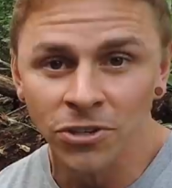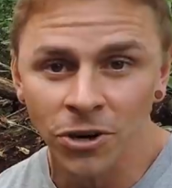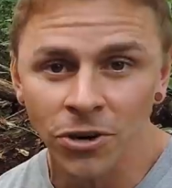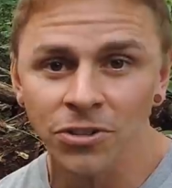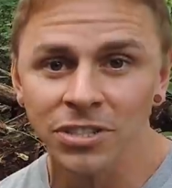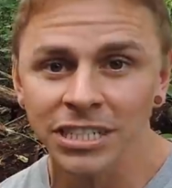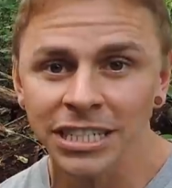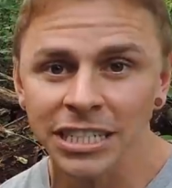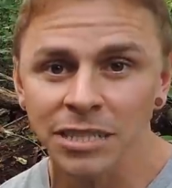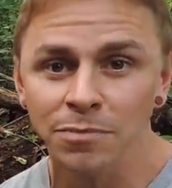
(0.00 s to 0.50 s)

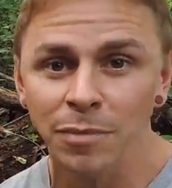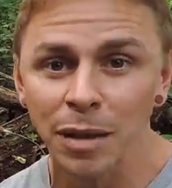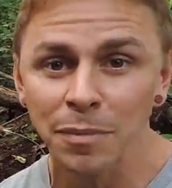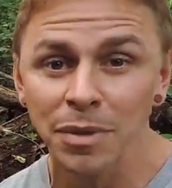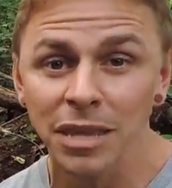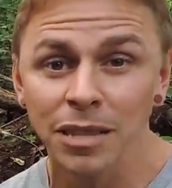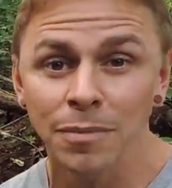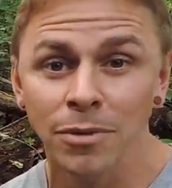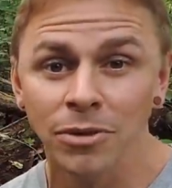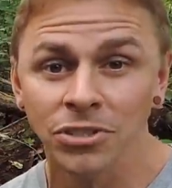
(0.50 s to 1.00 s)
croceus
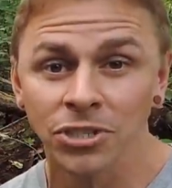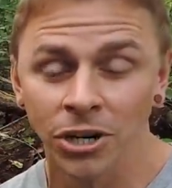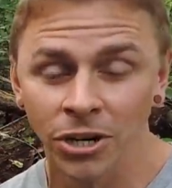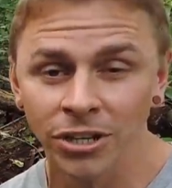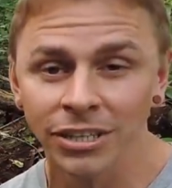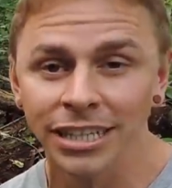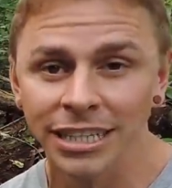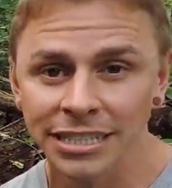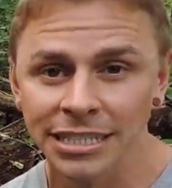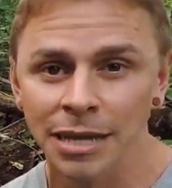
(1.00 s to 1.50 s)
might be the most
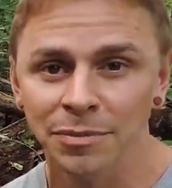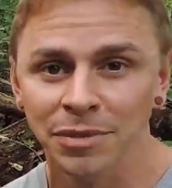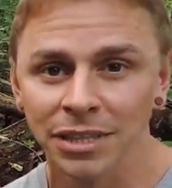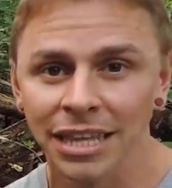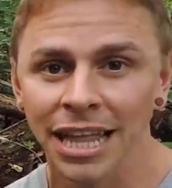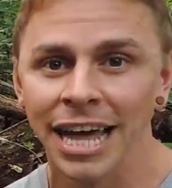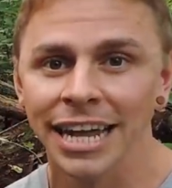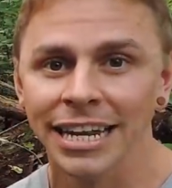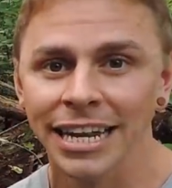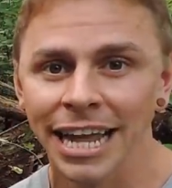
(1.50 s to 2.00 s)
currently
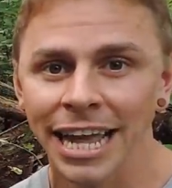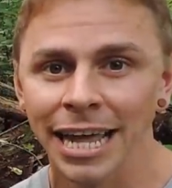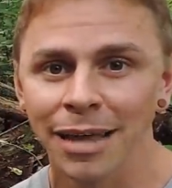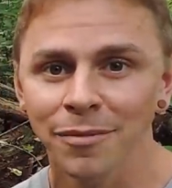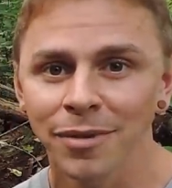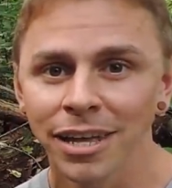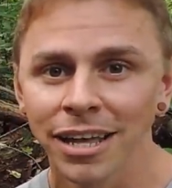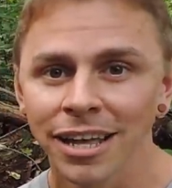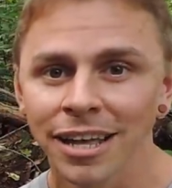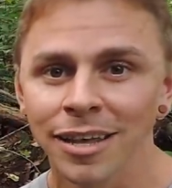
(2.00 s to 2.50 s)
accepted Latin
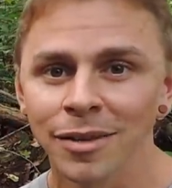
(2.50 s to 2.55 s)
name,